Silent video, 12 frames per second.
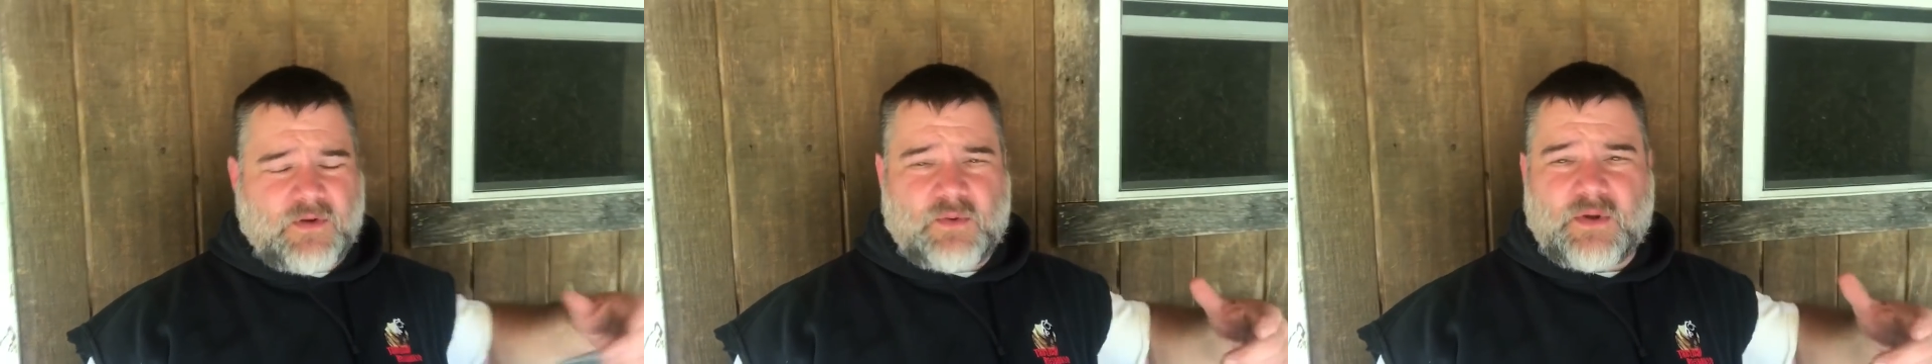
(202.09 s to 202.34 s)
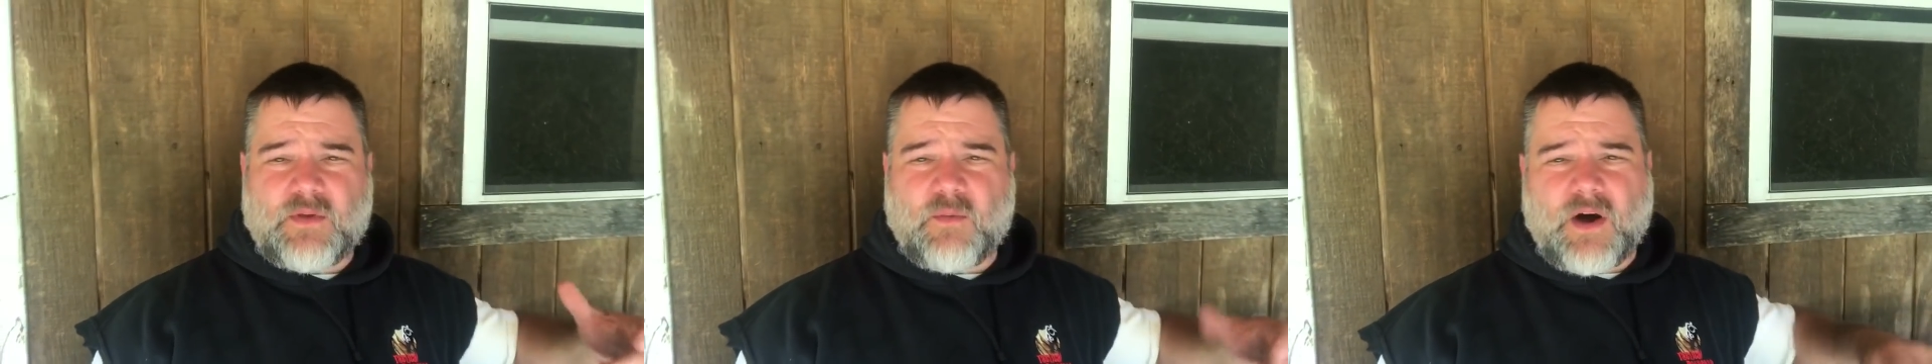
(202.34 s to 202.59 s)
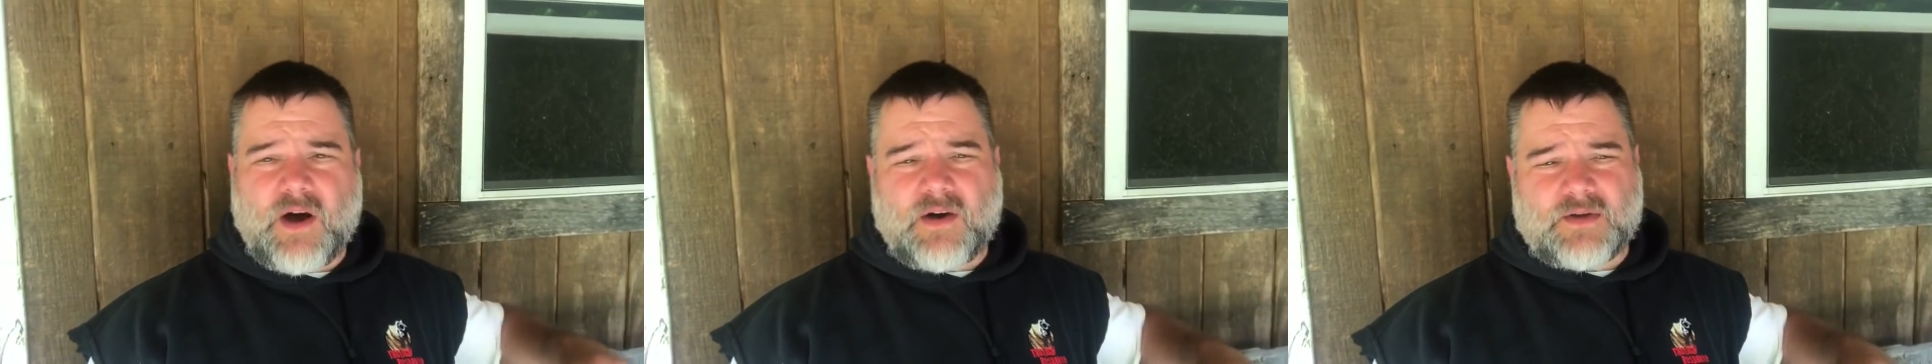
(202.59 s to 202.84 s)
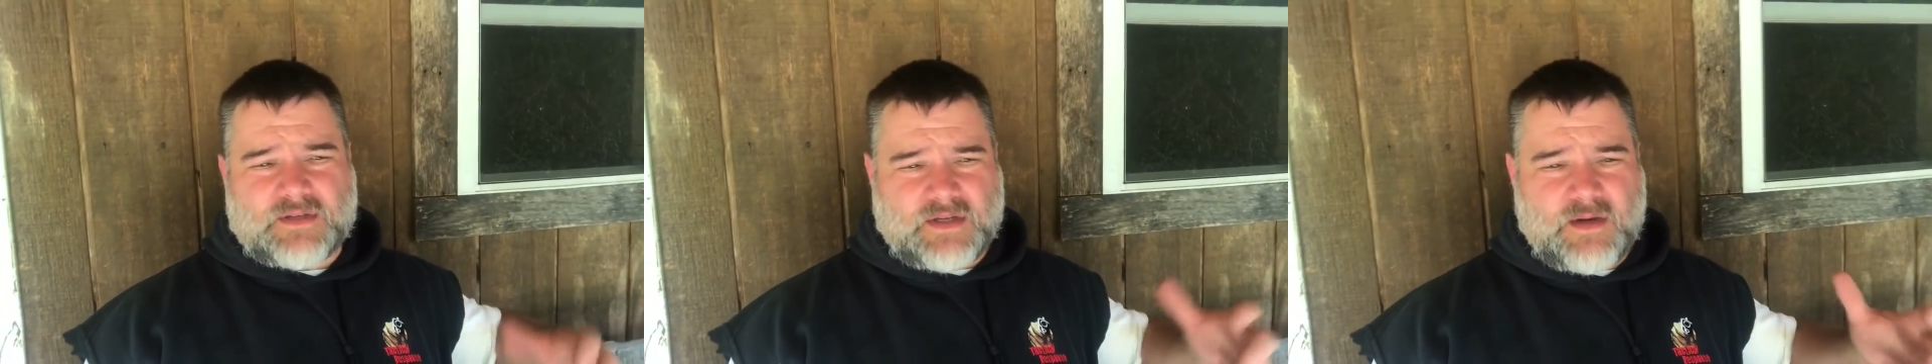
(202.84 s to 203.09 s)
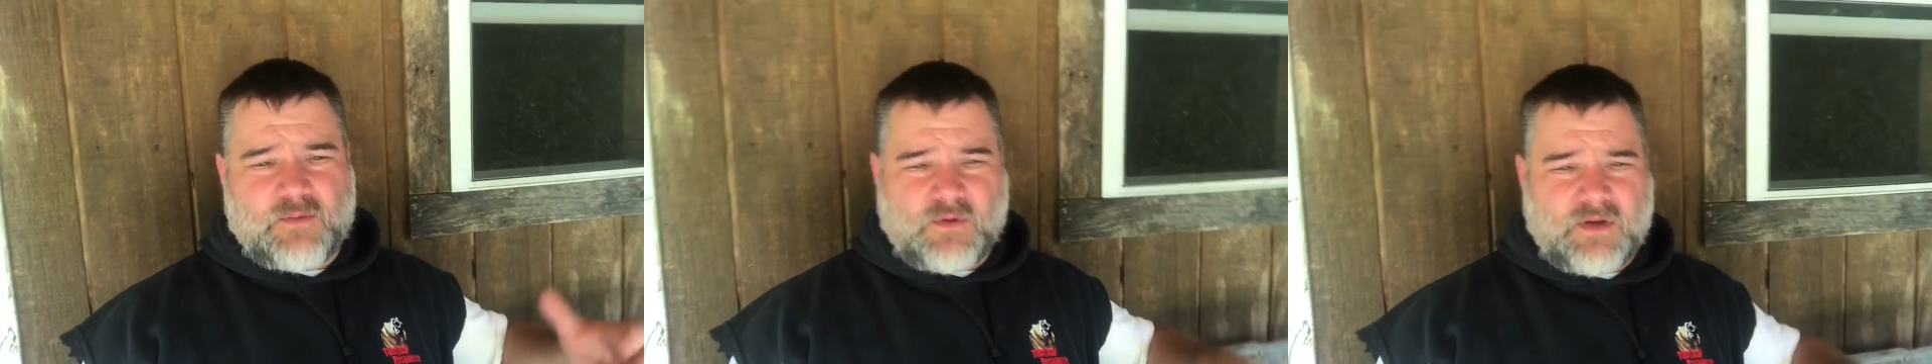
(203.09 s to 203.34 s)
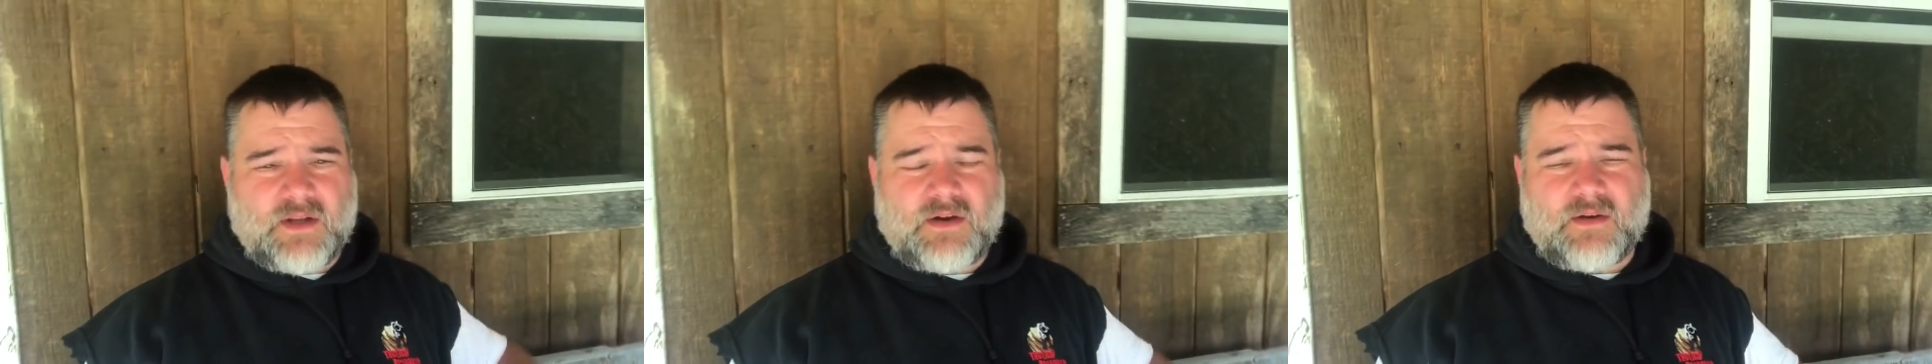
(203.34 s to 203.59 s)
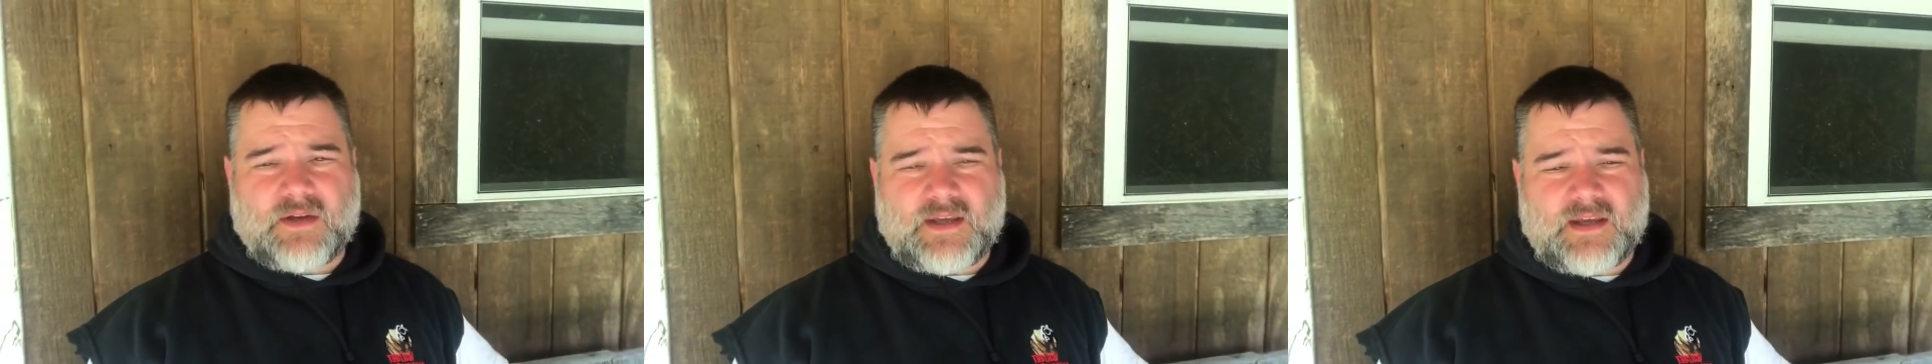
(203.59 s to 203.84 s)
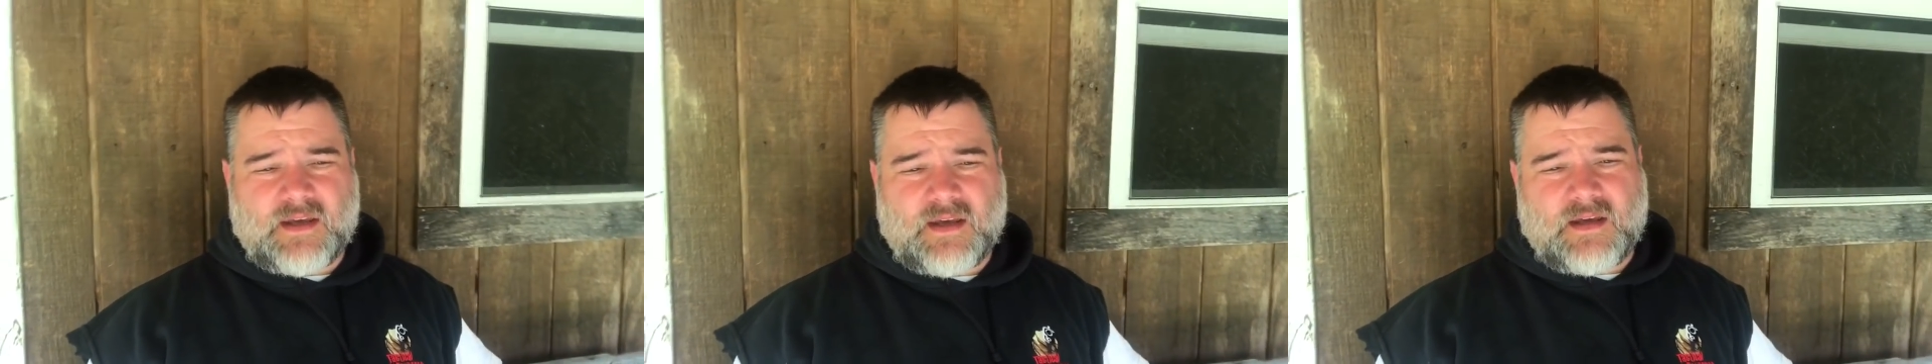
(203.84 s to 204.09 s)
between the walls and it will
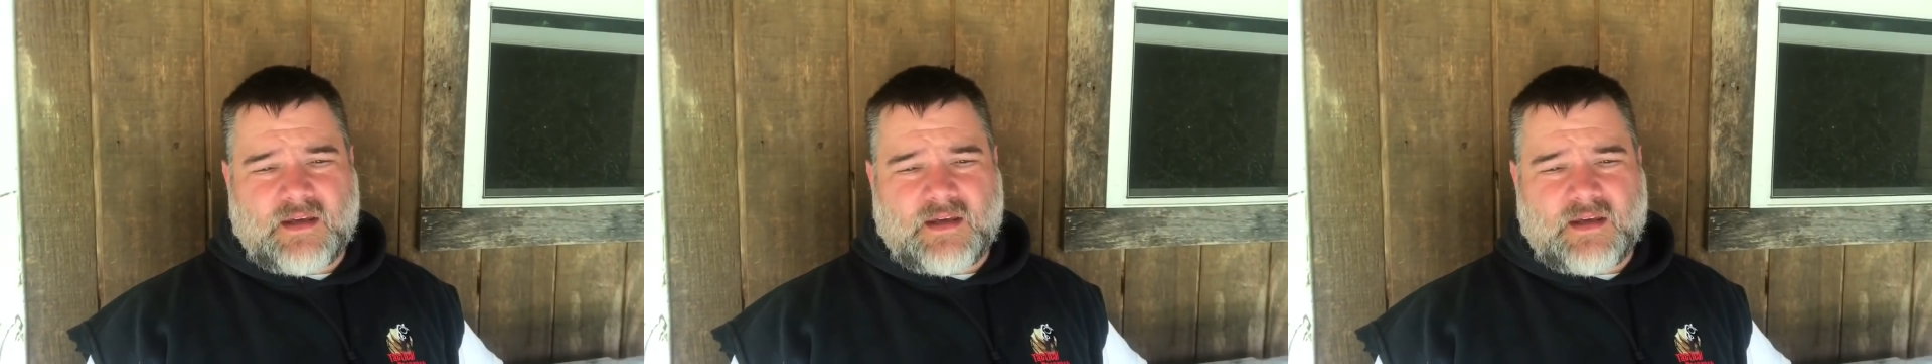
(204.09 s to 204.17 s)
literally